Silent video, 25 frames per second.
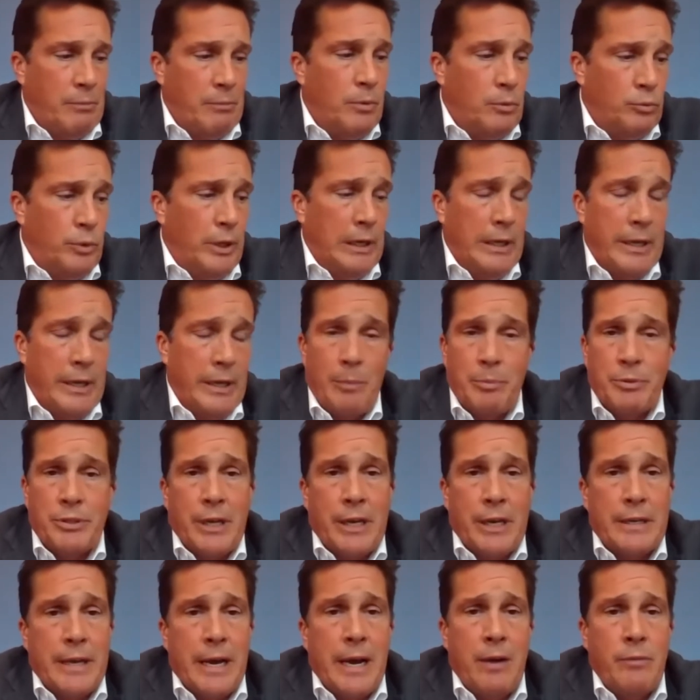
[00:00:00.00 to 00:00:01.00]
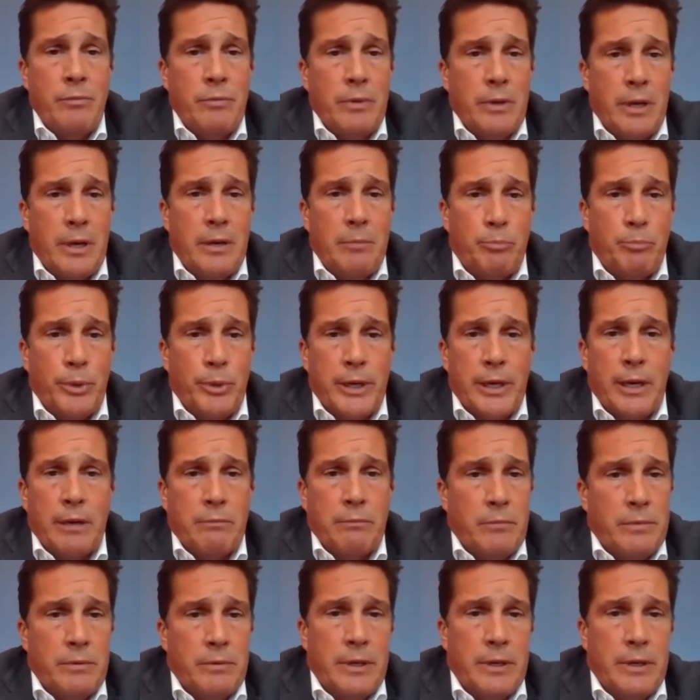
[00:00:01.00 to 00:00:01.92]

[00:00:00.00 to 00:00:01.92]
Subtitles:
really upside down and bring it